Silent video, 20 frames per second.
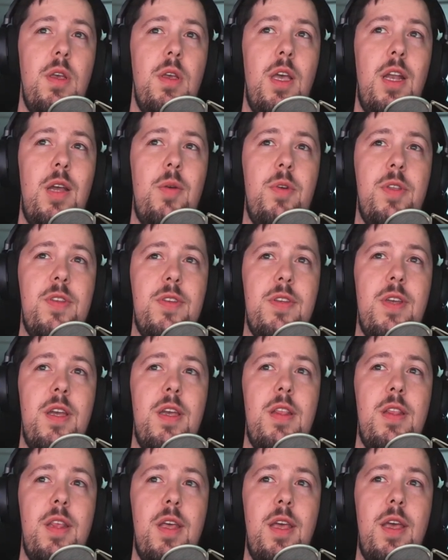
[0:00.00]
And I would say
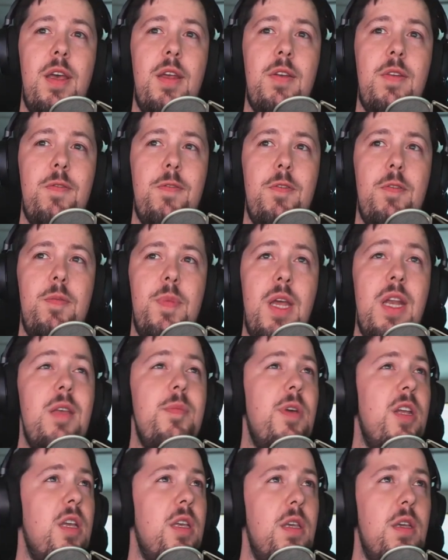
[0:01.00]
that for many,
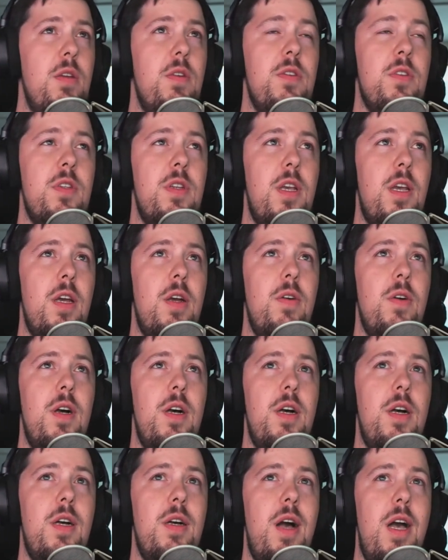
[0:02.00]
many years now,
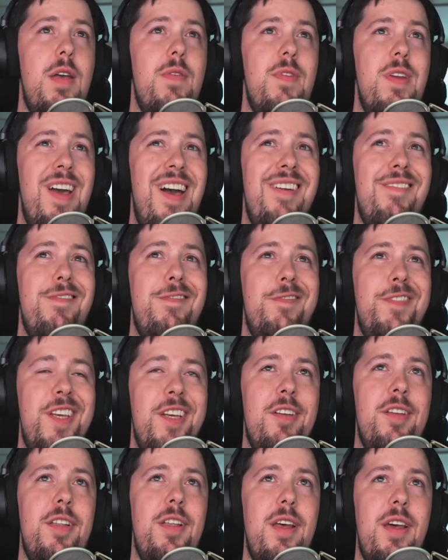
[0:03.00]
uh, I have not
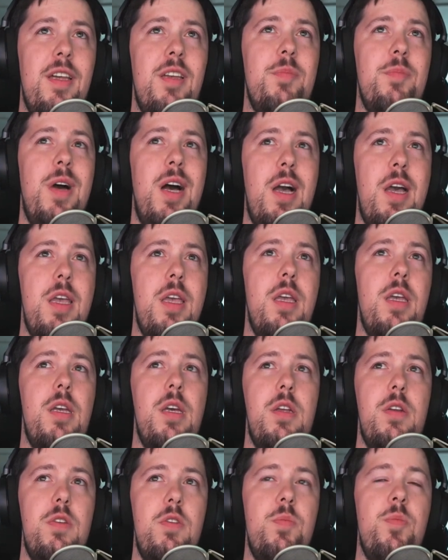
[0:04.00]
felt like buying
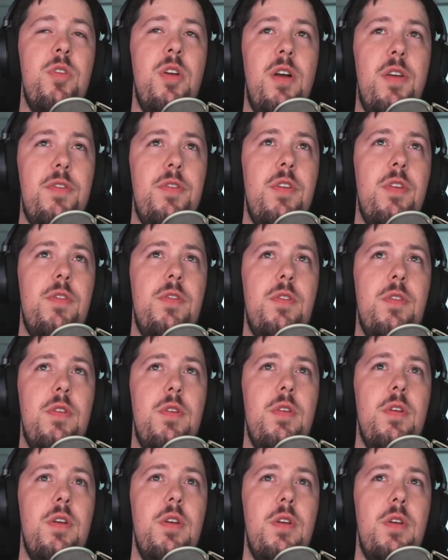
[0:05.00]
a new processor
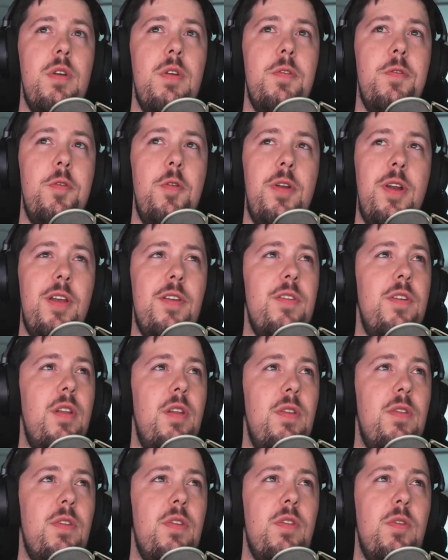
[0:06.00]
for an
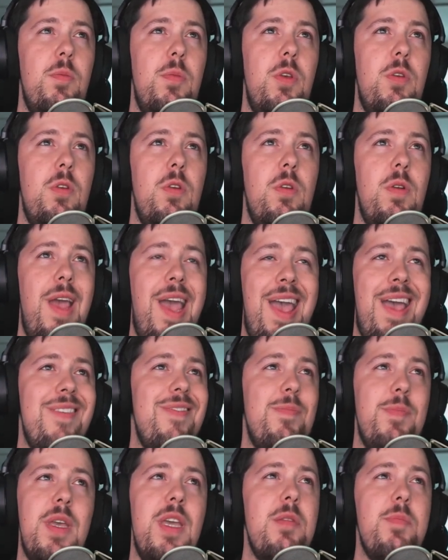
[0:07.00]
x86 computer has
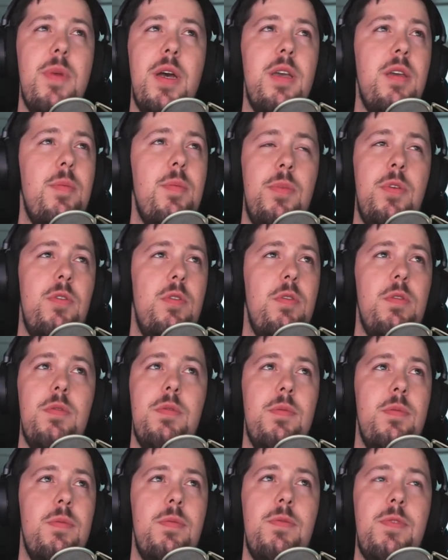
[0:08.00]
made my computer
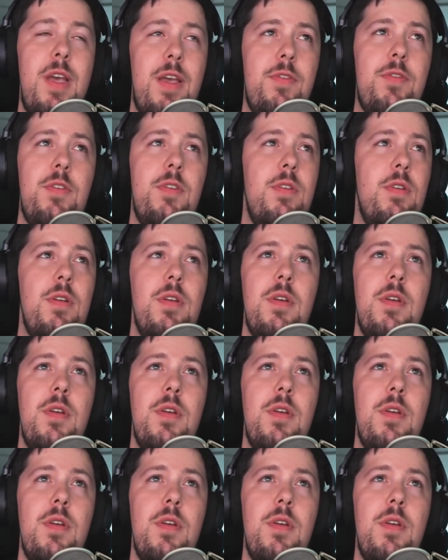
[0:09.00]
faster.